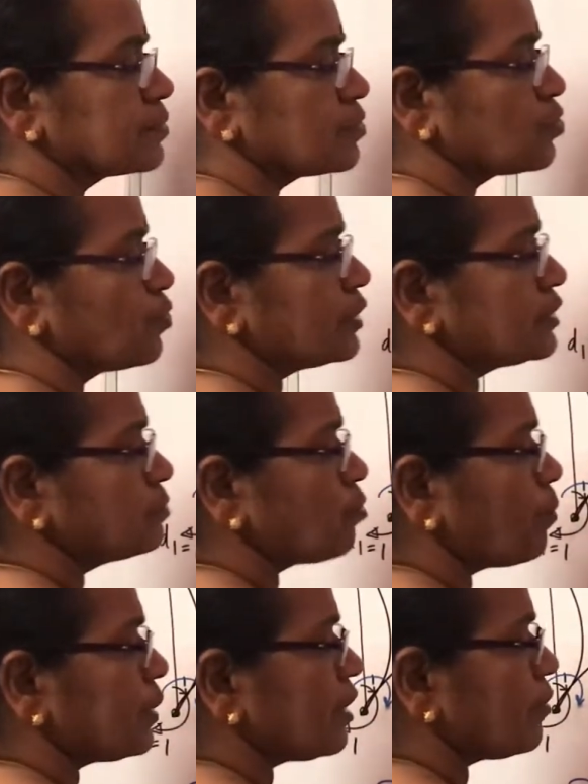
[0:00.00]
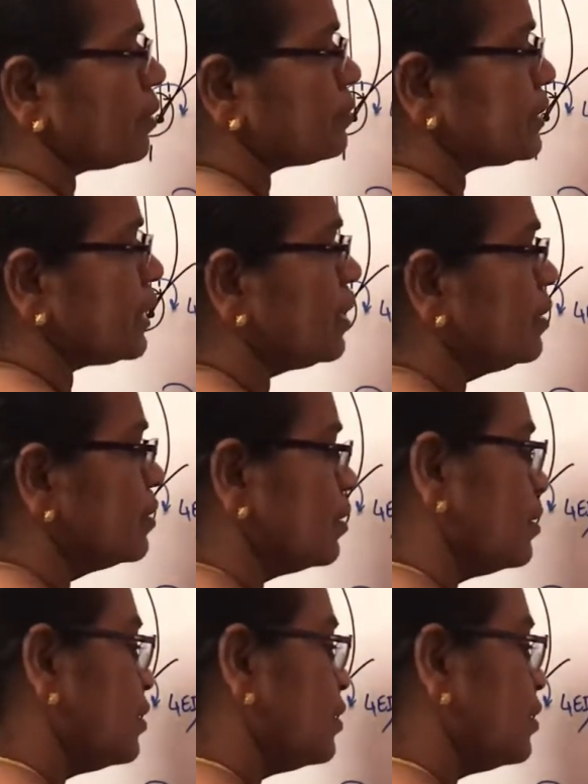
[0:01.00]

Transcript: So what is the moment developed here?